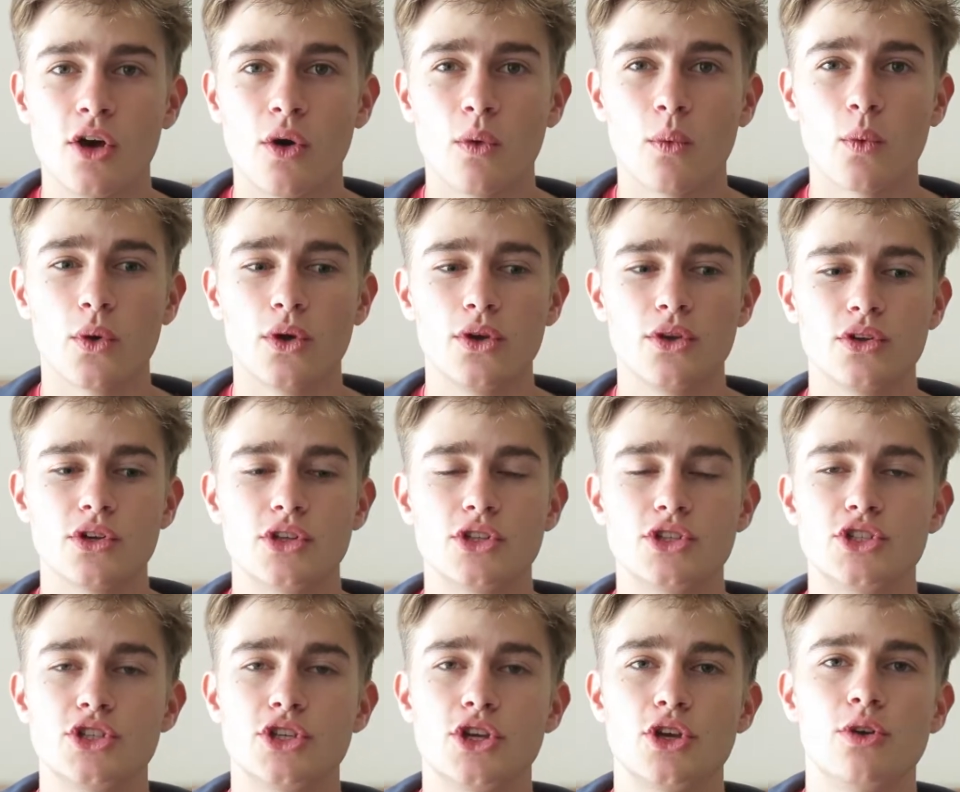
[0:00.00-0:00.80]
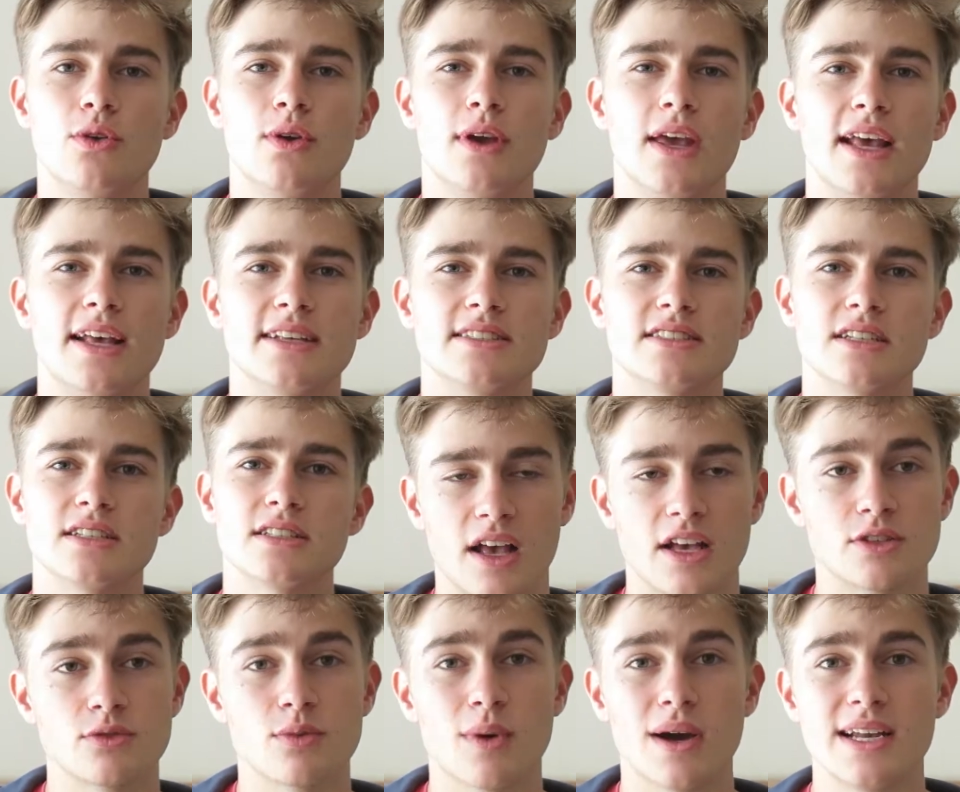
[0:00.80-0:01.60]
what you can do is
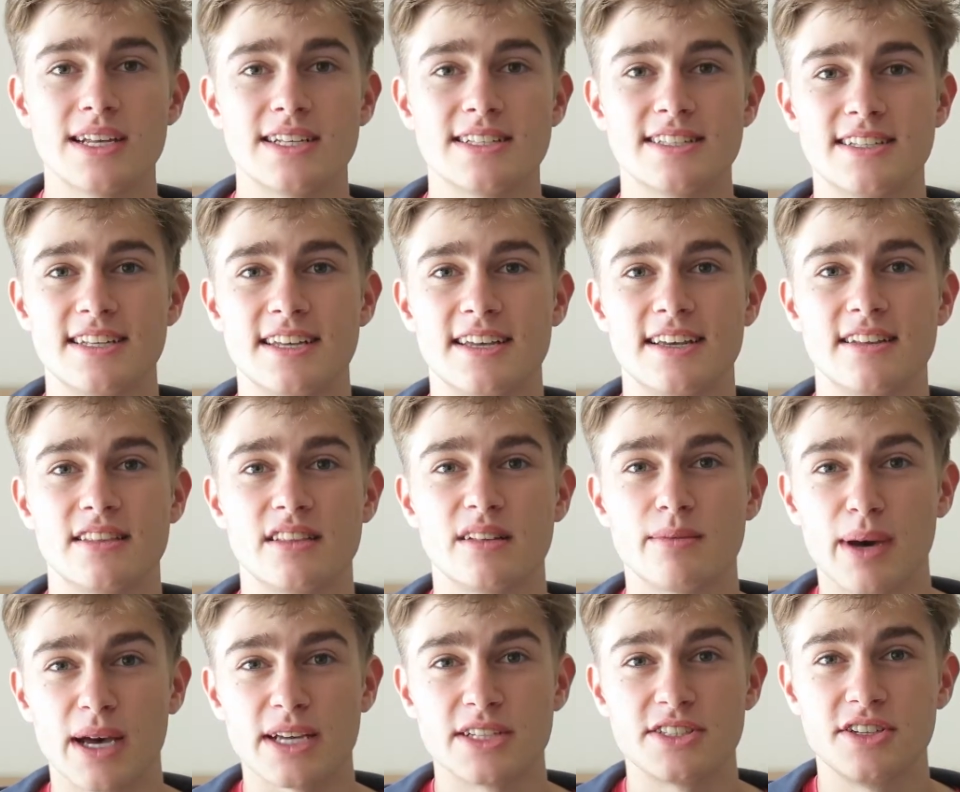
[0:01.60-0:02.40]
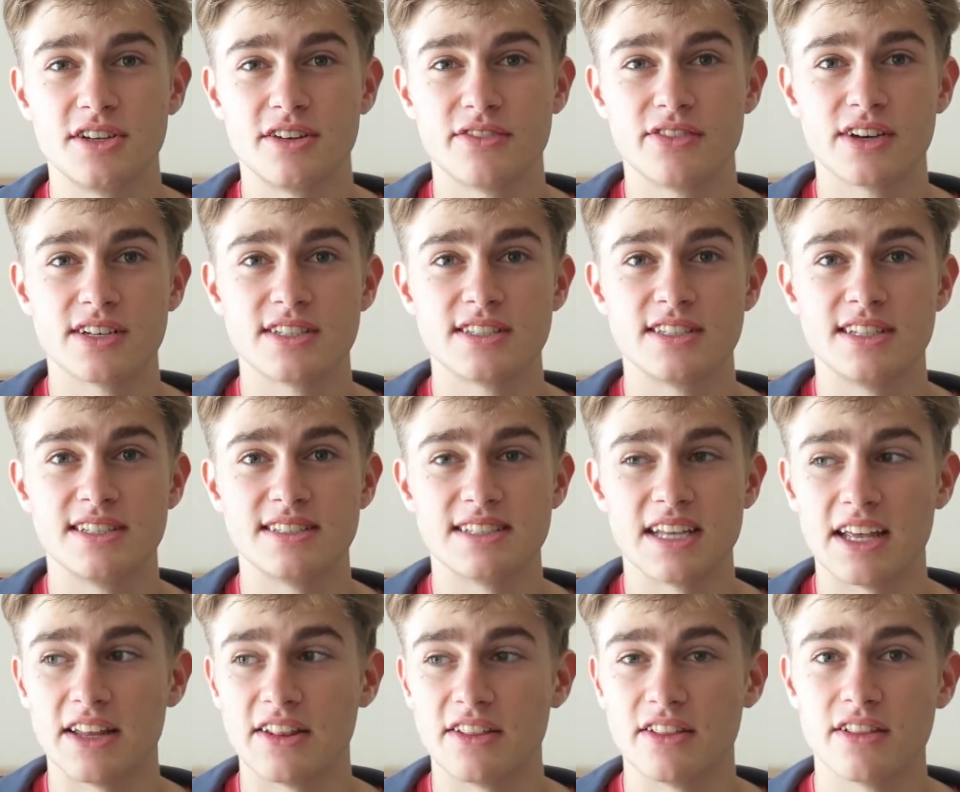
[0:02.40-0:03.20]
as well as seeing the best
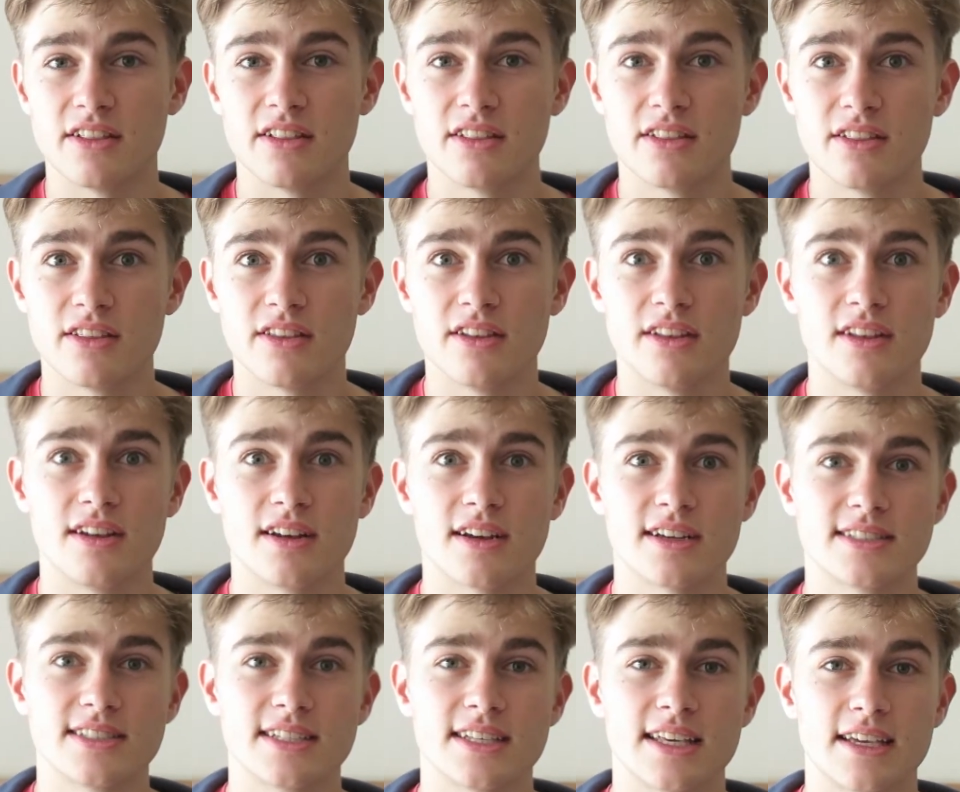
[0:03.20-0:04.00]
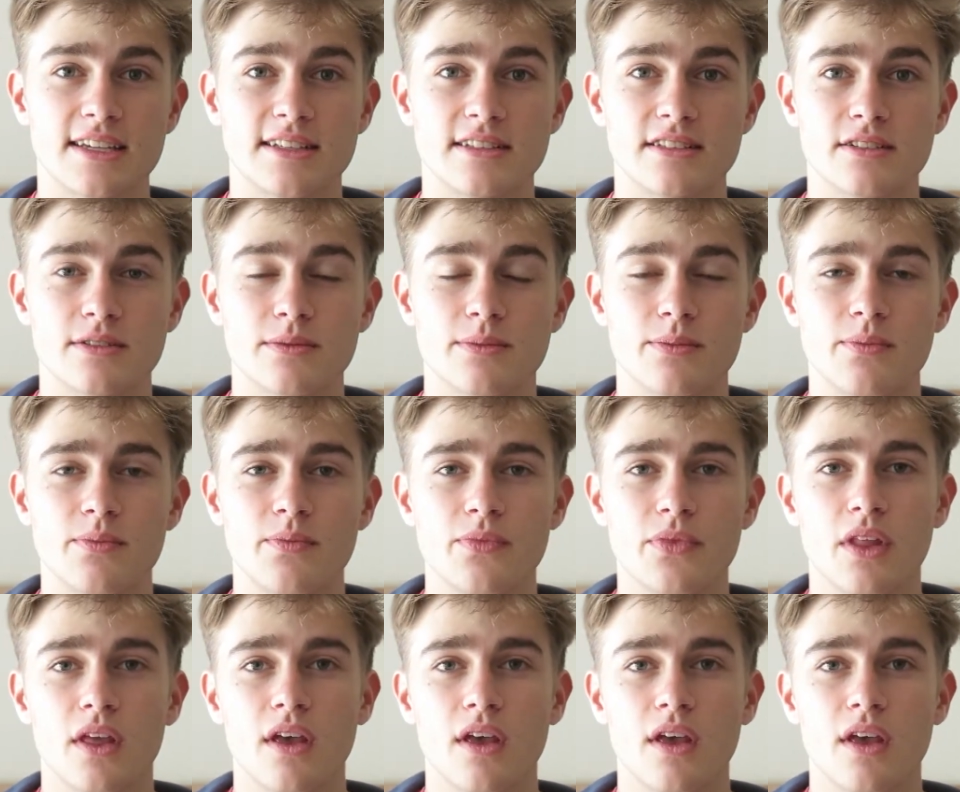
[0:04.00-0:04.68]
universities in the United Kingdom,